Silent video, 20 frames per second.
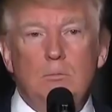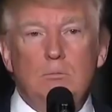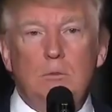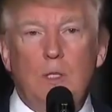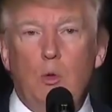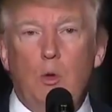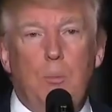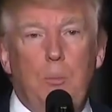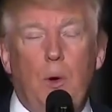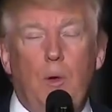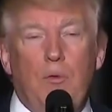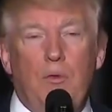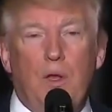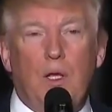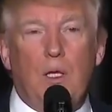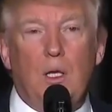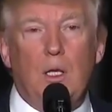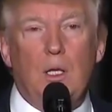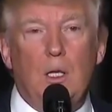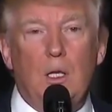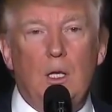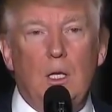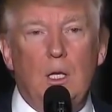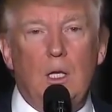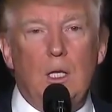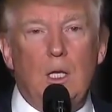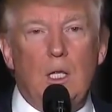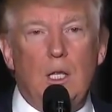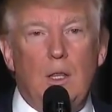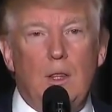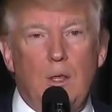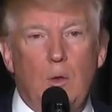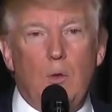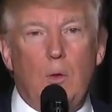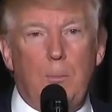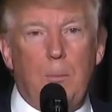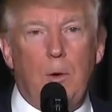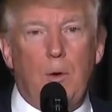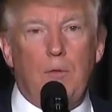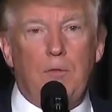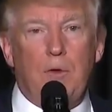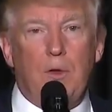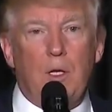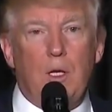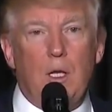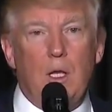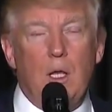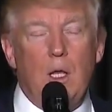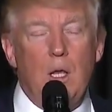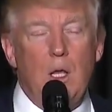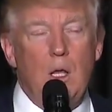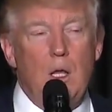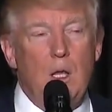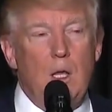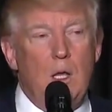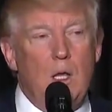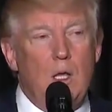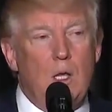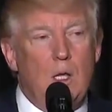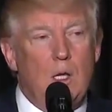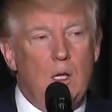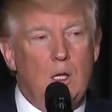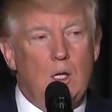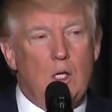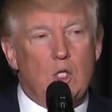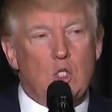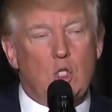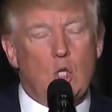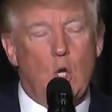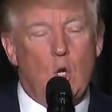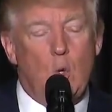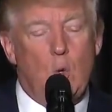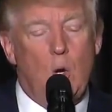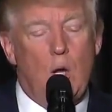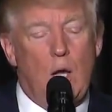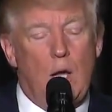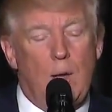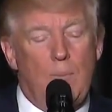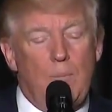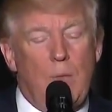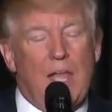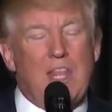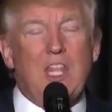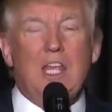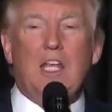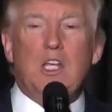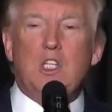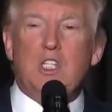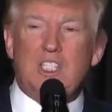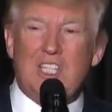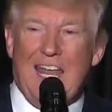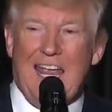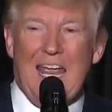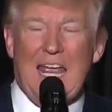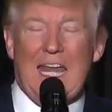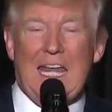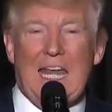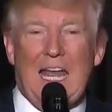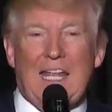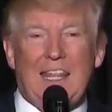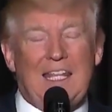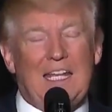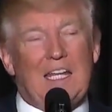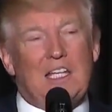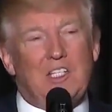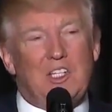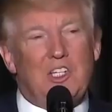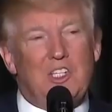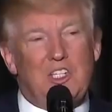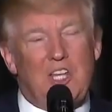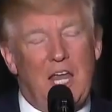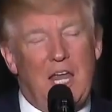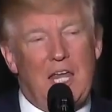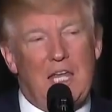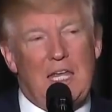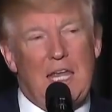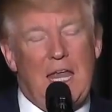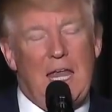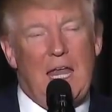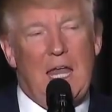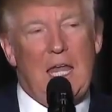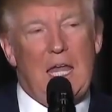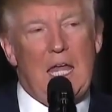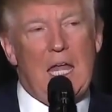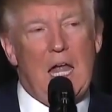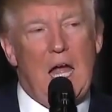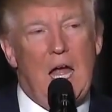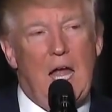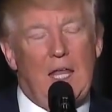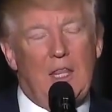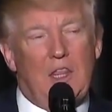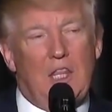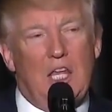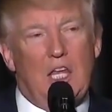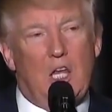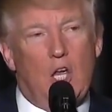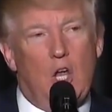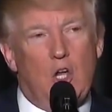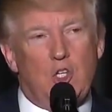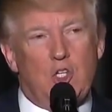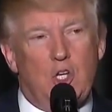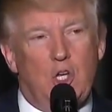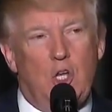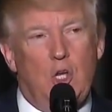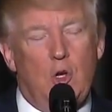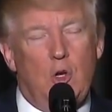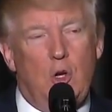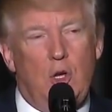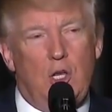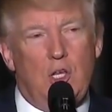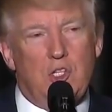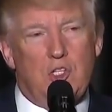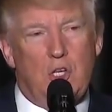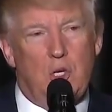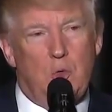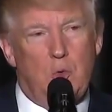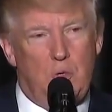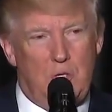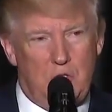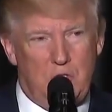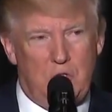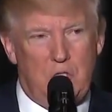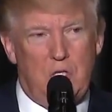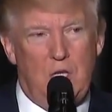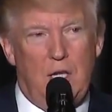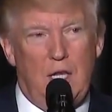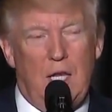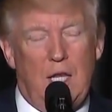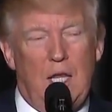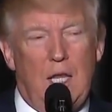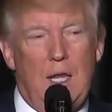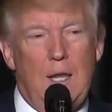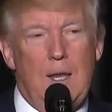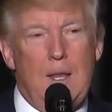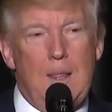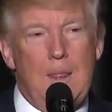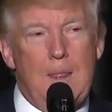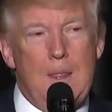They were perfect. They were perfect. So I think it's sad. I think it's a sad day. I think our security is at risk today,